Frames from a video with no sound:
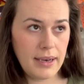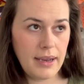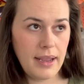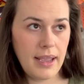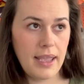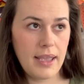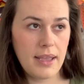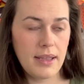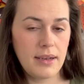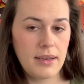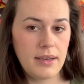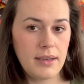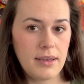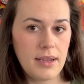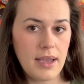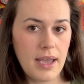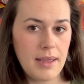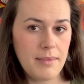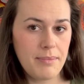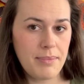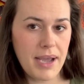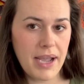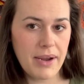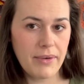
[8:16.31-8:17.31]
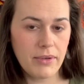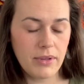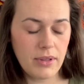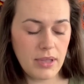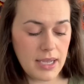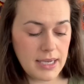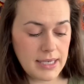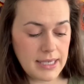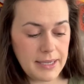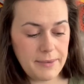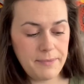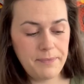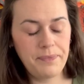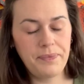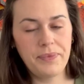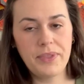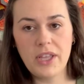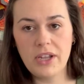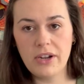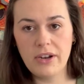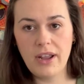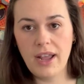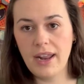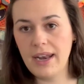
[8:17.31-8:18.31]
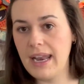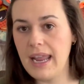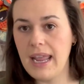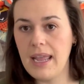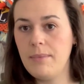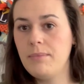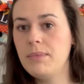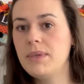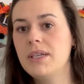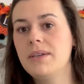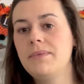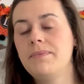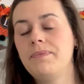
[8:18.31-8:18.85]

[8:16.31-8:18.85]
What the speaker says: hand dyed by Rolanda. They're not named.